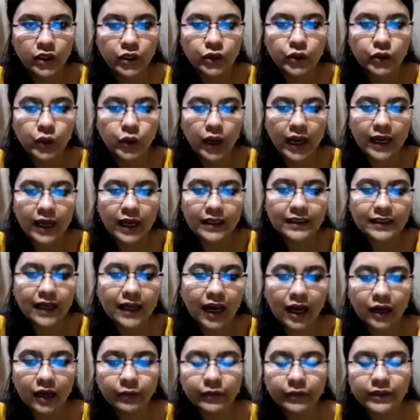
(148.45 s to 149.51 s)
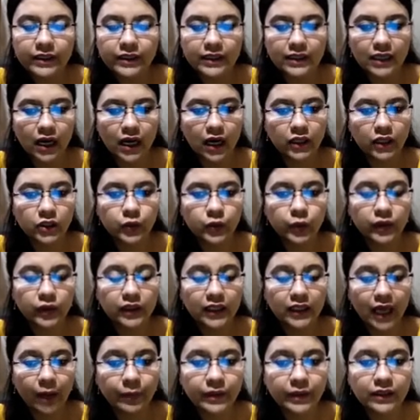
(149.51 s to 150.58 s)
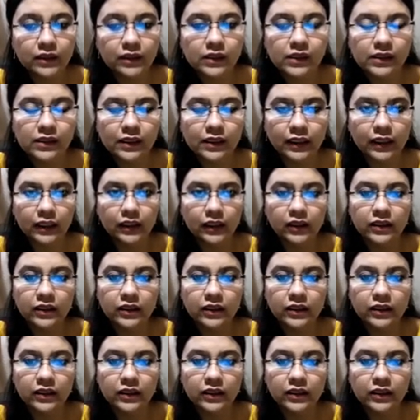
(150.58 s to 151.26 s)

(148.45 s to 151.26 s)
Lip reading: So as carbon starts with capital C,